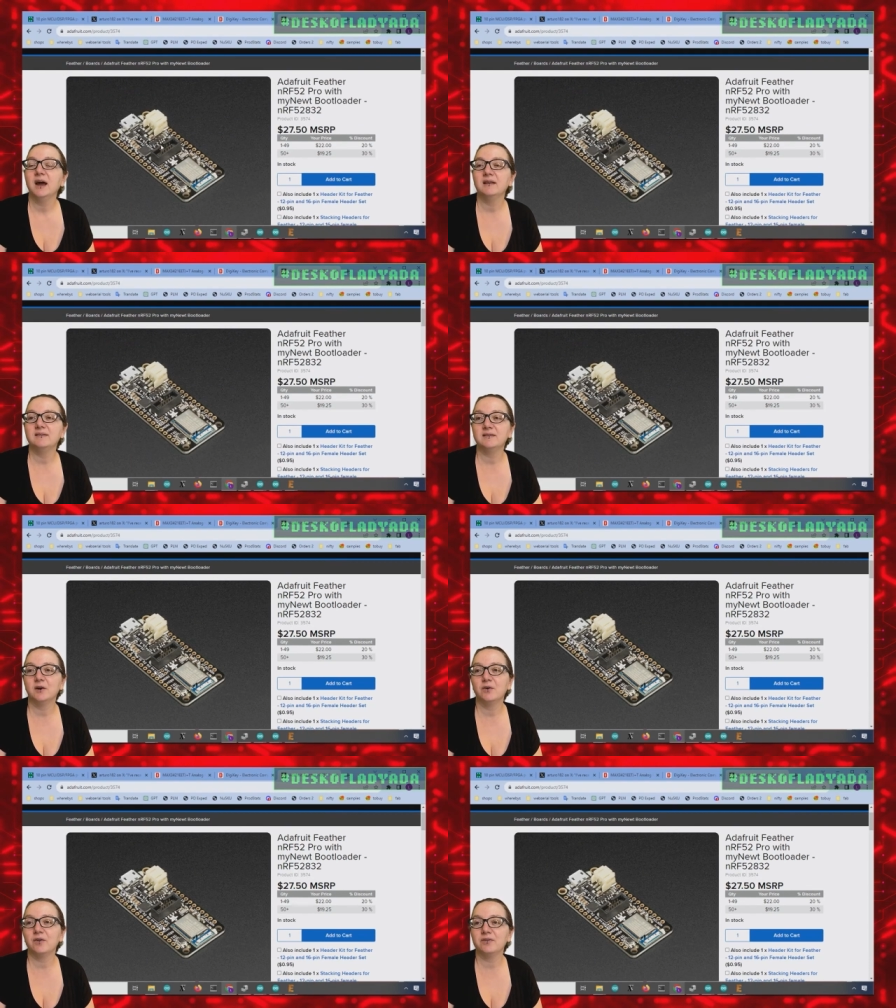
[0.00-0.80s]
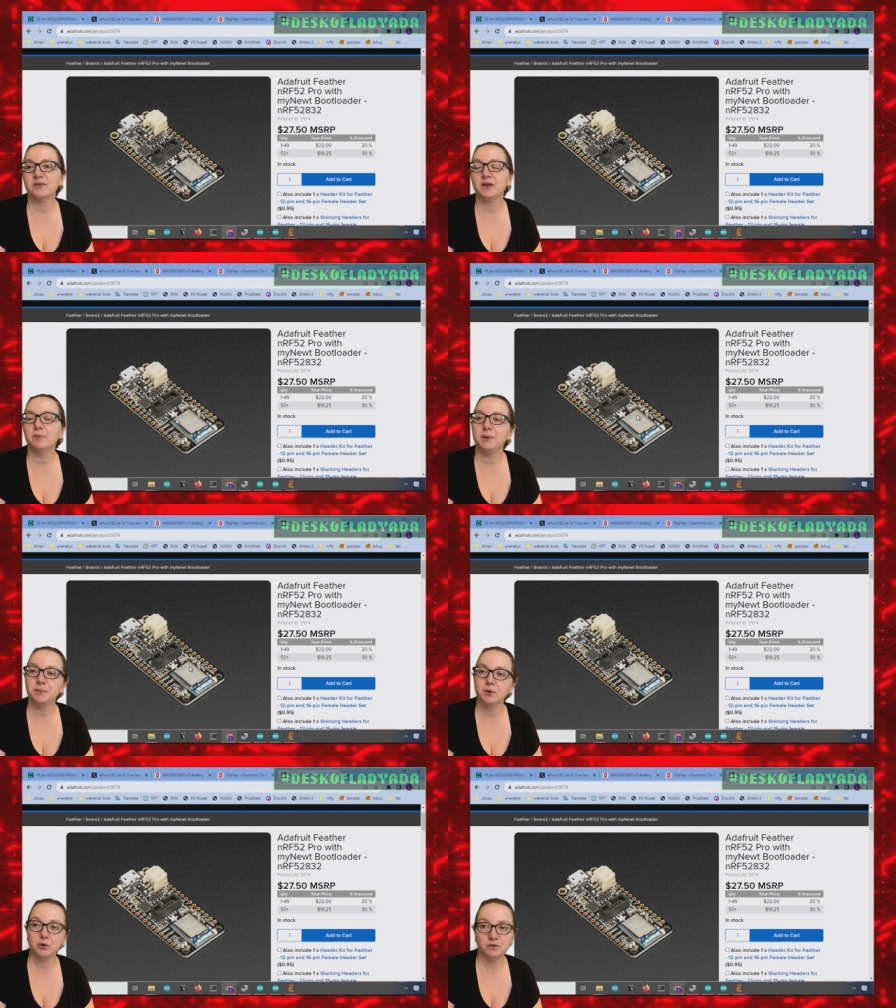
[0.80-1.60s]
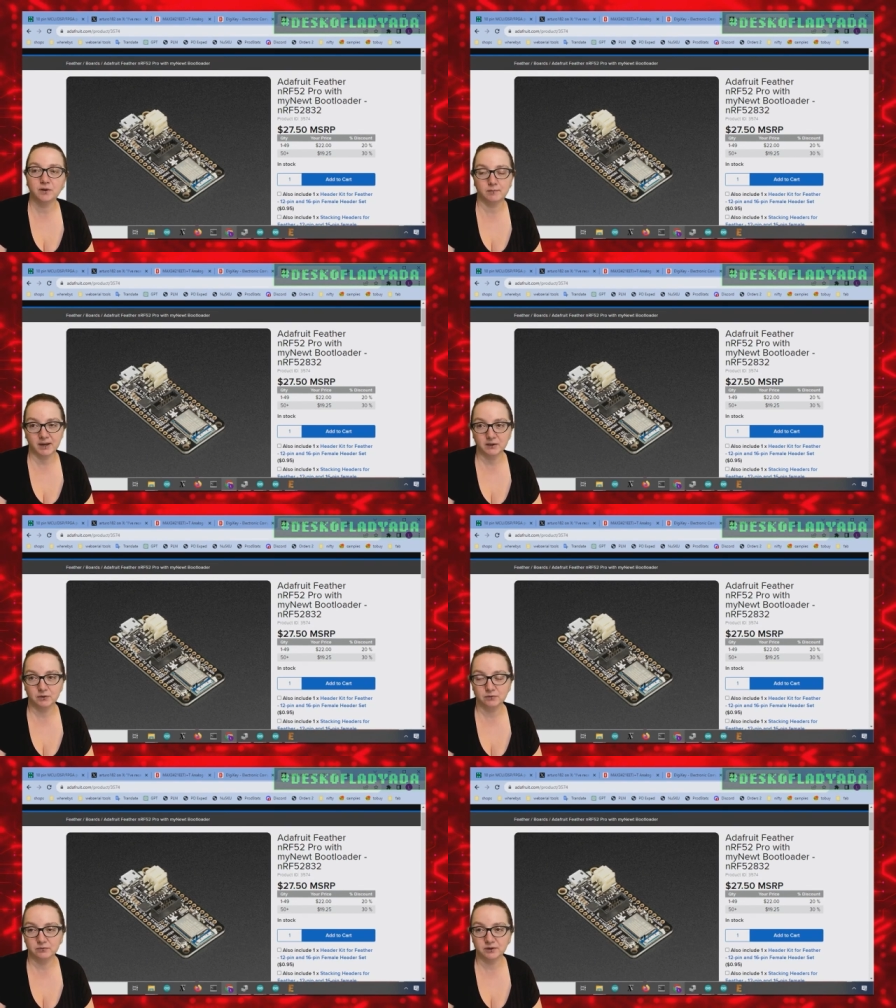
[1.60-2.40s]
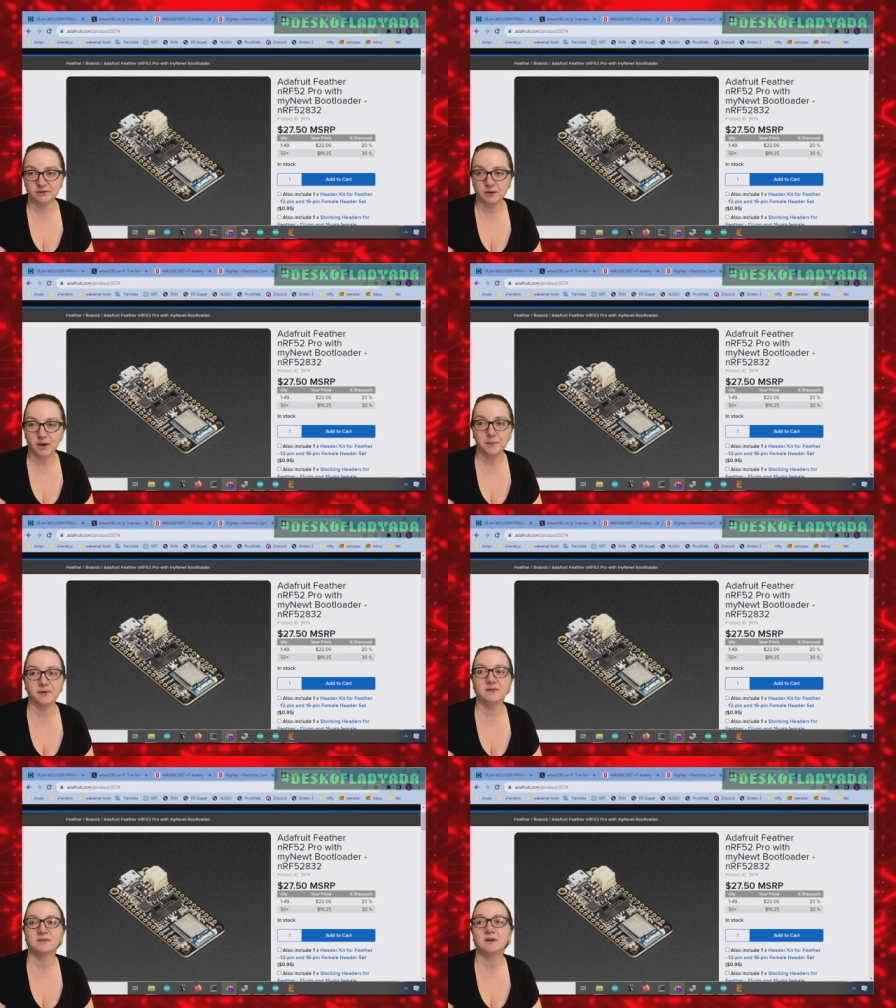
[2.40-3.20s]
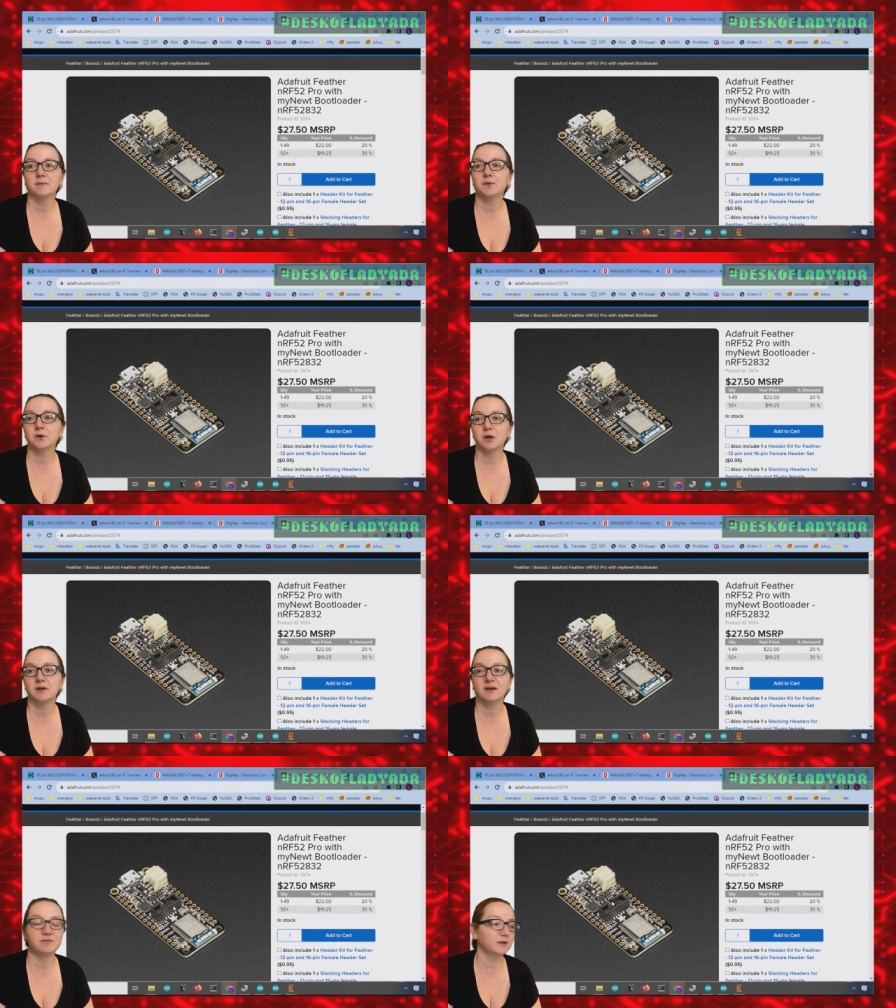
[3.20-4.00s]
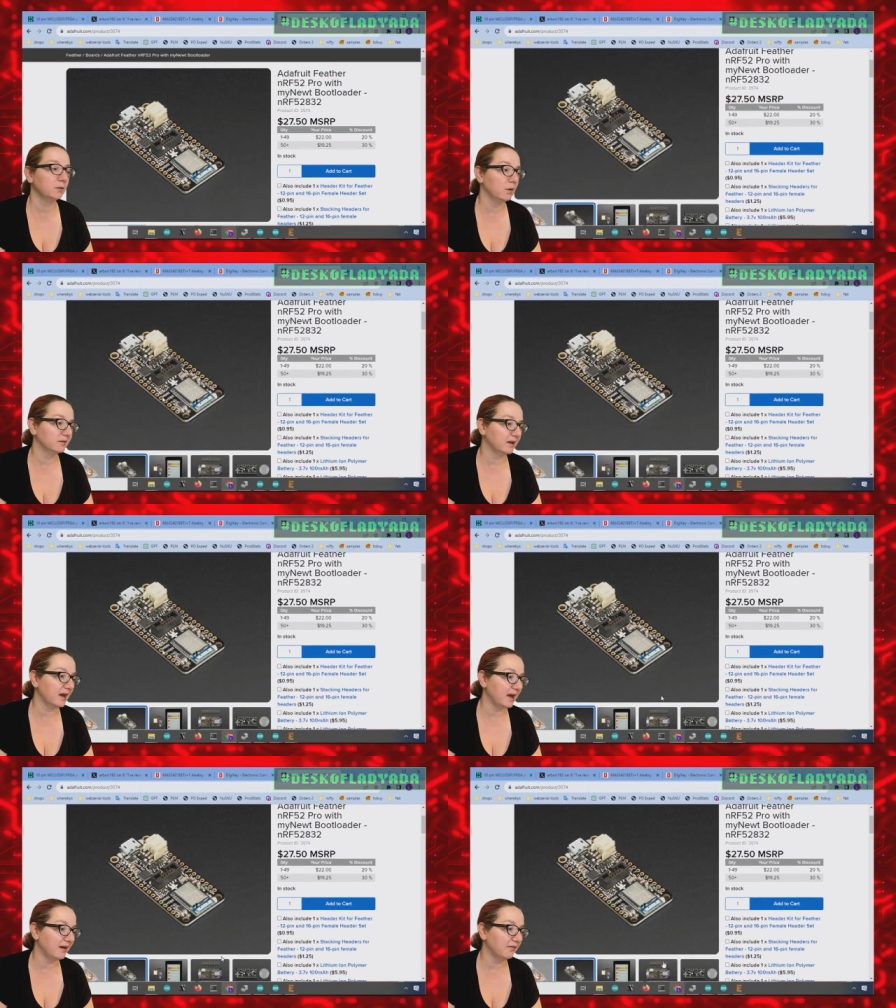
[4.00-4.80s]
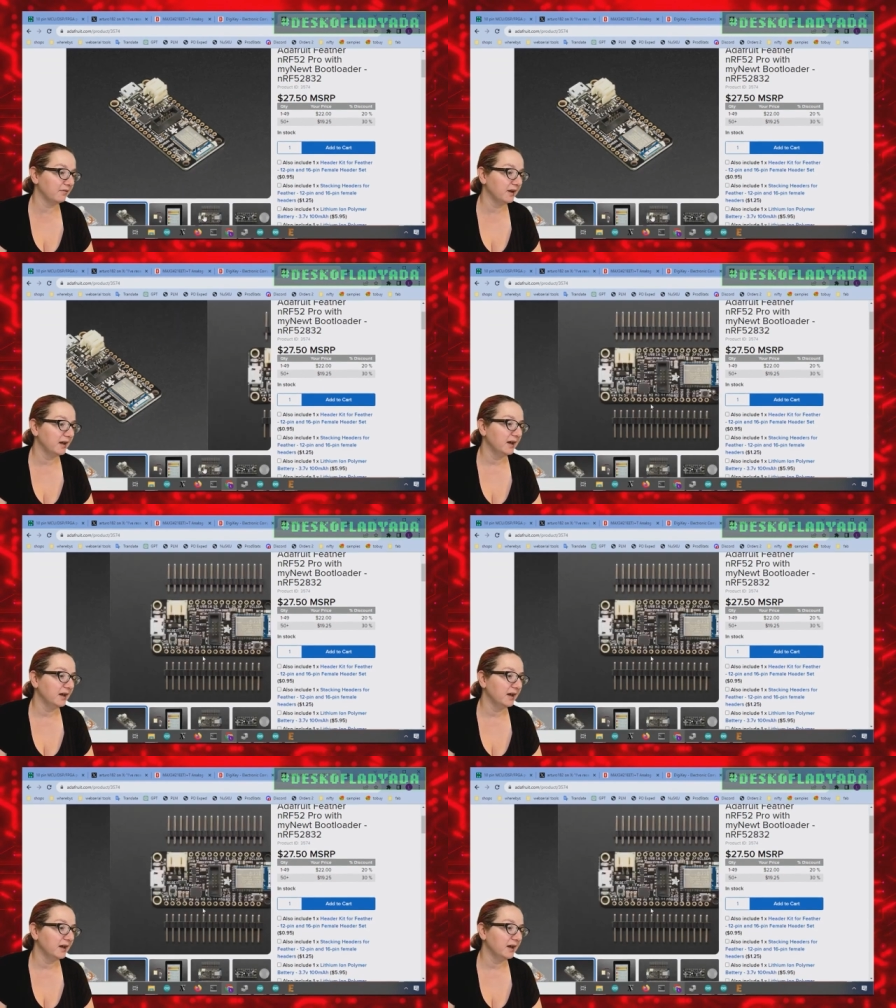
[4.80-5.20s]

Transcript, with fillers: And so, you know, people who are using the Minut real-time operating system, they're going to definitely want to have